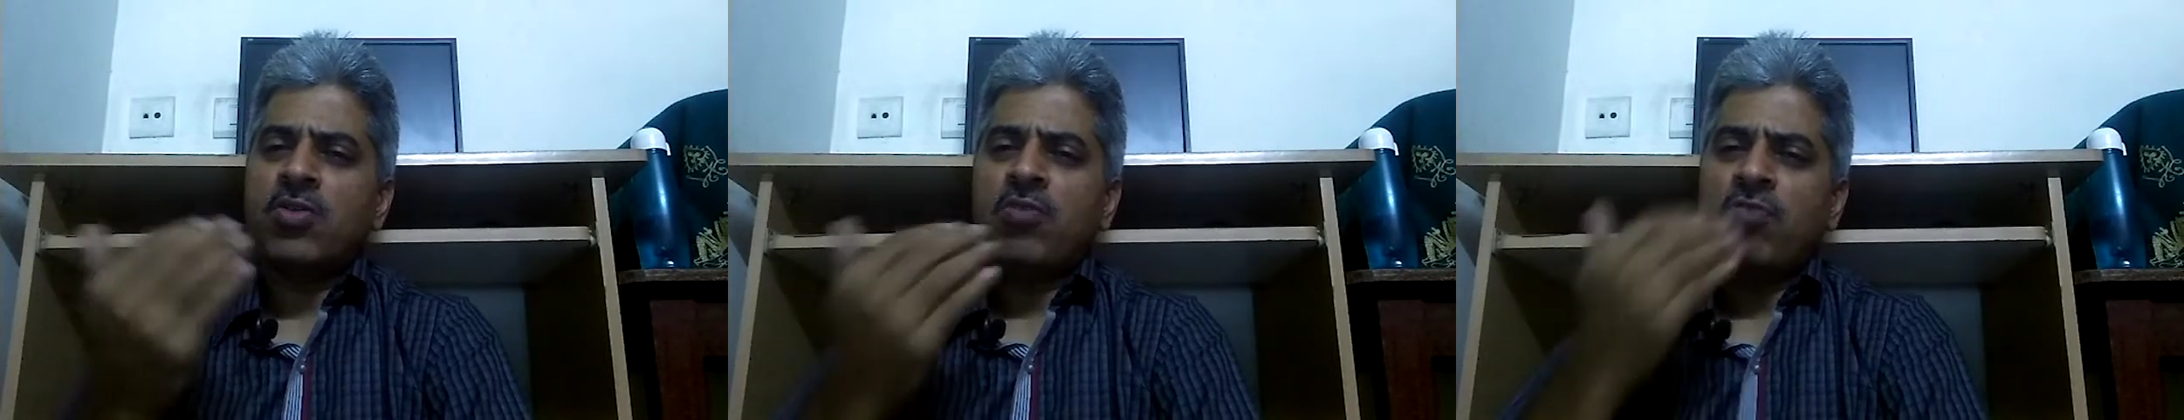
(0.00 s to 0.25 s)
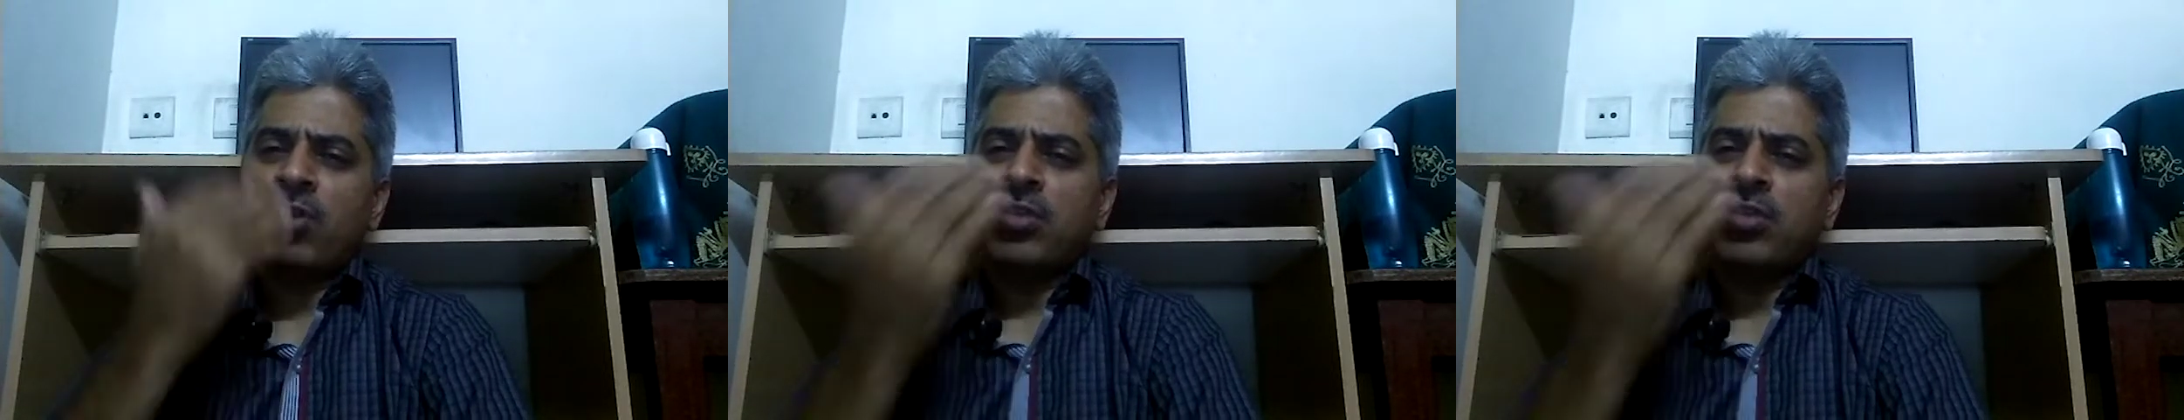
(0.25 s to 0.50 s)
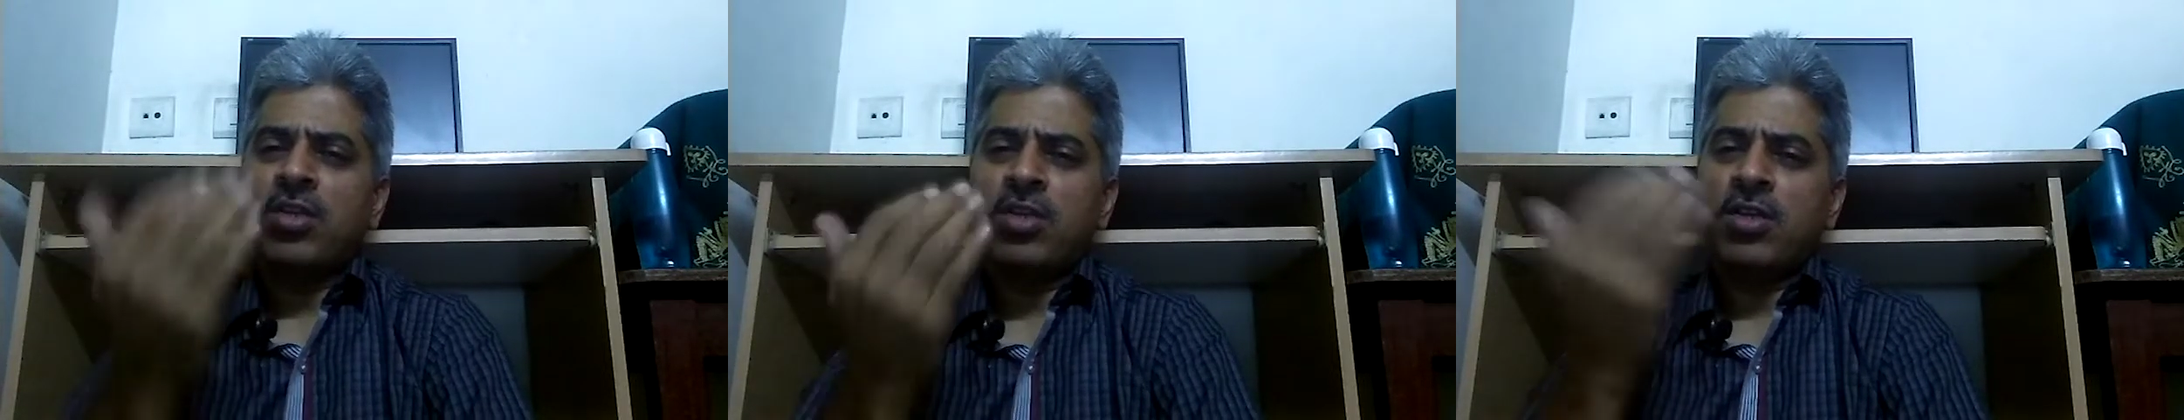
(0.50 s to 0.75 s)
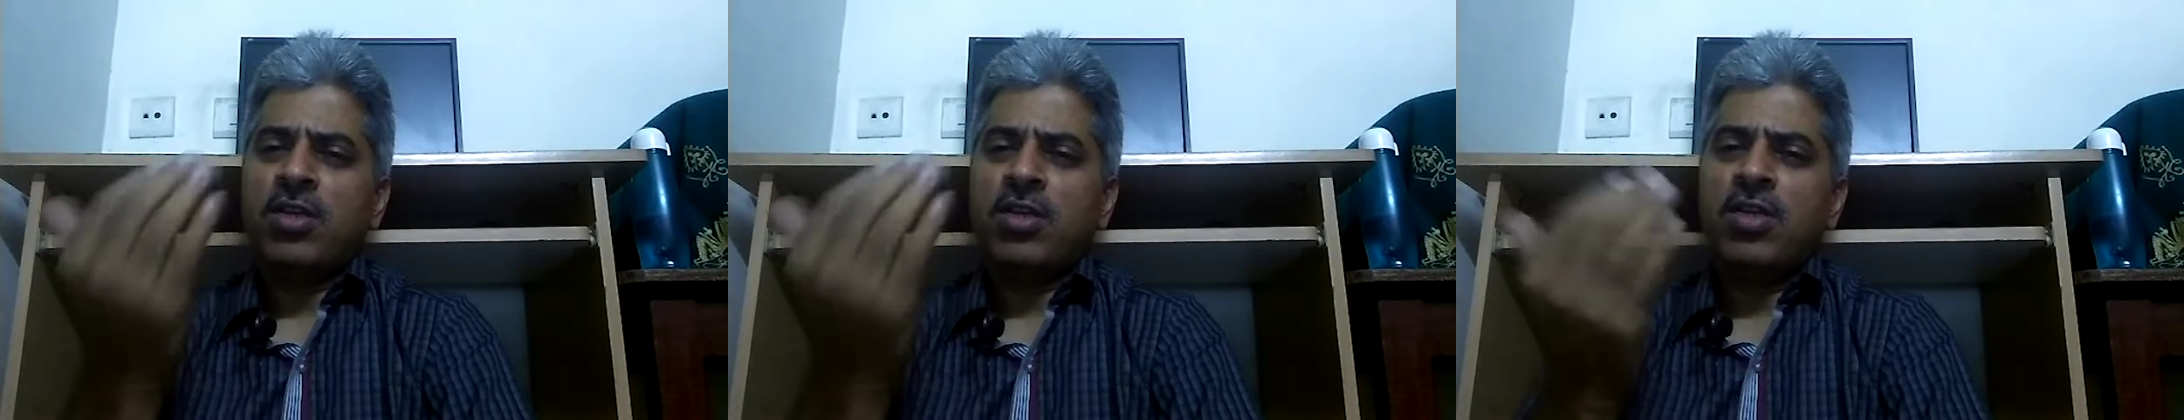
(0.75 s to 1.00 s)
further
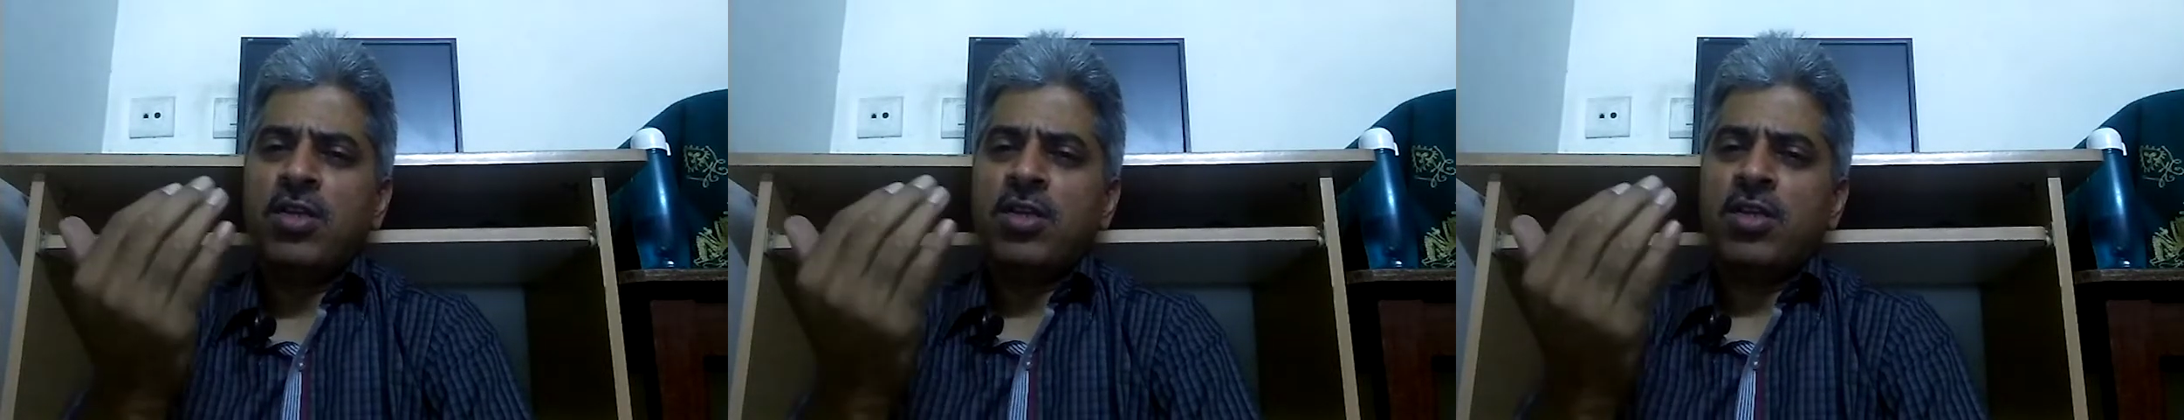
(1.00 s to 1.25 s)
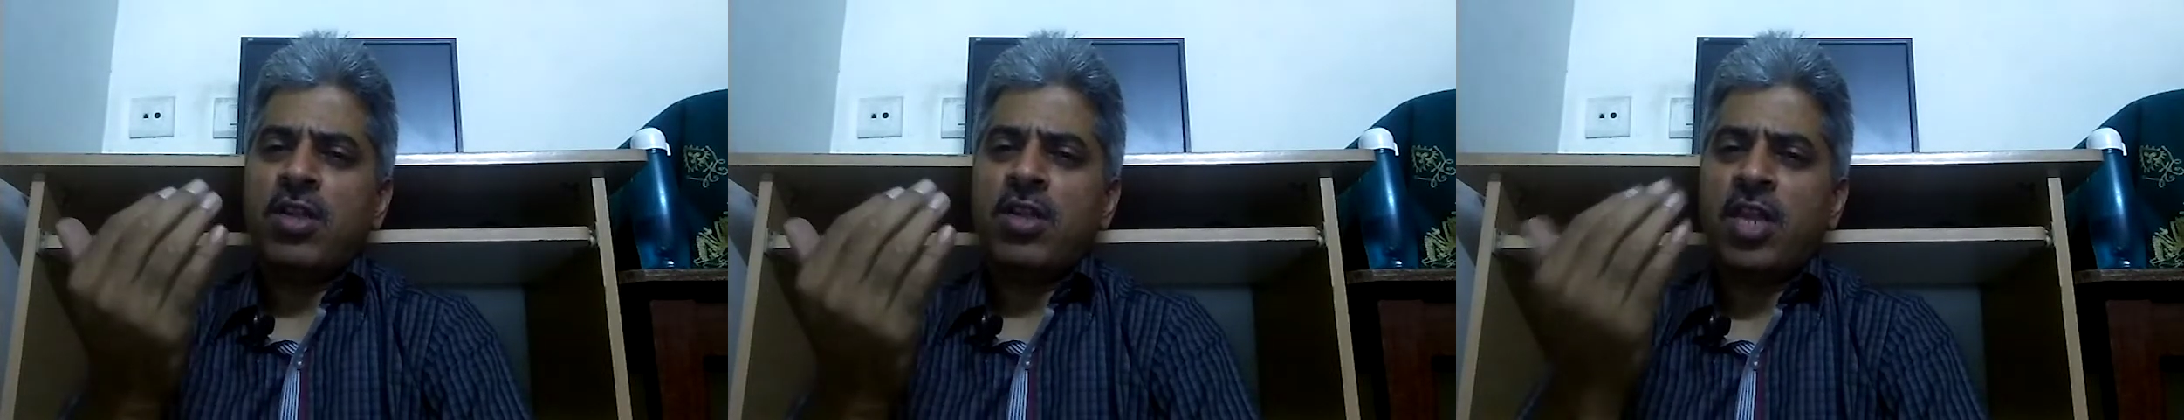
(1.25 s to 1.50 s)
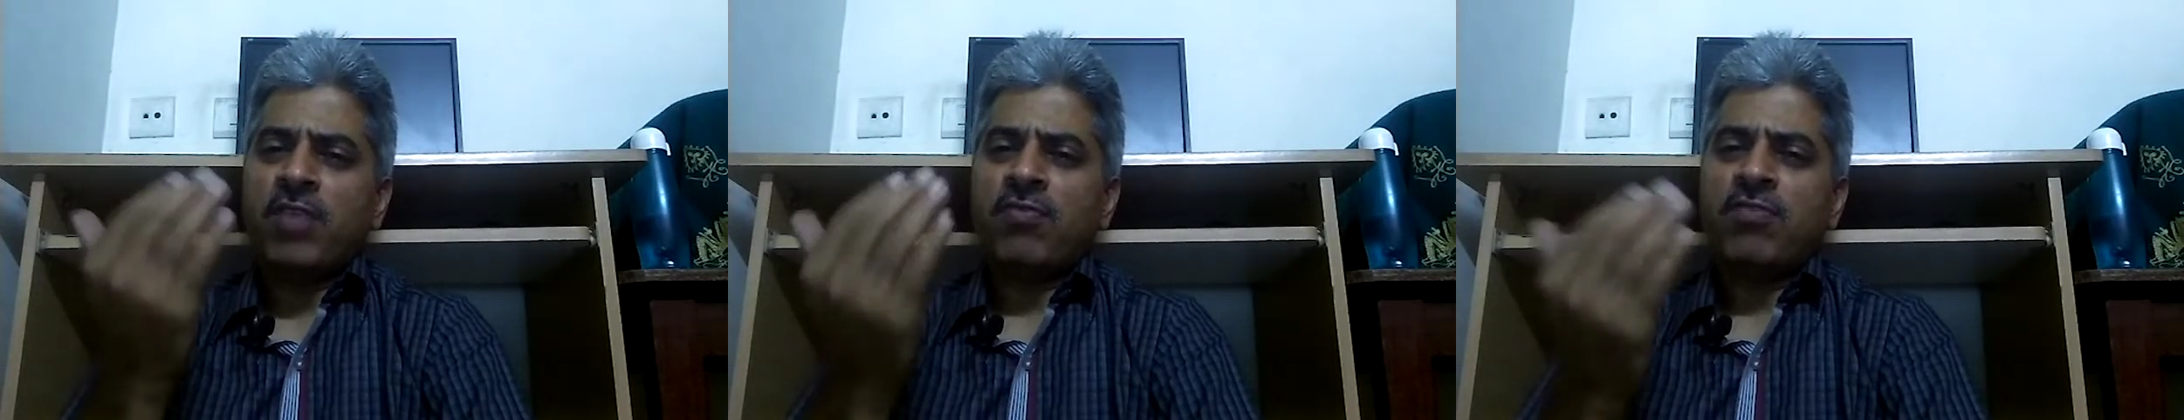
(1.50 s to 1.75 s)
life